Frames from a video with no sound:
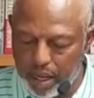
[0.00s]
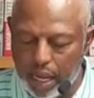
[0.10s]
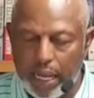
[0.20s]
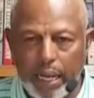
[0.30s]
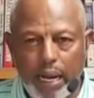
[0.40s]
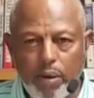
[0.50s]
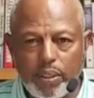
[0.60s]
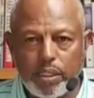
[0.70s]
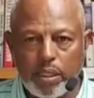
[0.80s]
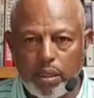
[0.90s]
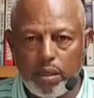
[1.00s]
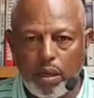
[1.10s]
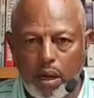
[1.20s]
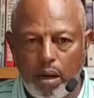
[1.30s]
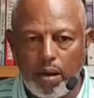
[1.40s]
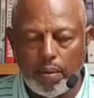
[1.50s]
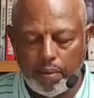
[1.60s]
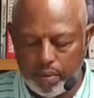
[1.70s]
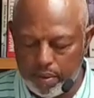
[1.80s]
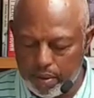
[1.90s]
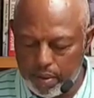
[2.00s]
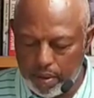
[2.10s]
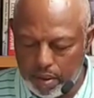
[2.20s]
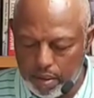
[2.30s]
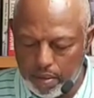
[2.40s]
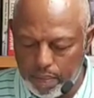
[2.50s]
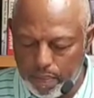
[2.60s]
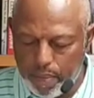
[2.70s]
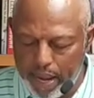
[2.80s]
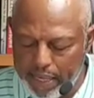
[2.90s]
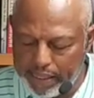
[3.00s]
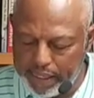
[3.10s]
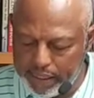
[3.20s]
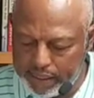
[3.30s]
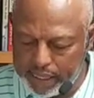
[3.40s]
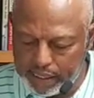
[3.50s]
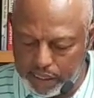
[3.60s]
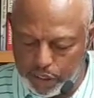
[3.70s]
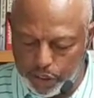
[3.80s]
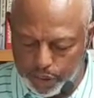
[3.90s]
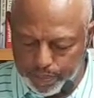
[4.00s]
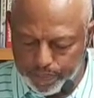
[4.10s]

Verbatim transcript: And that was in uh, 1862.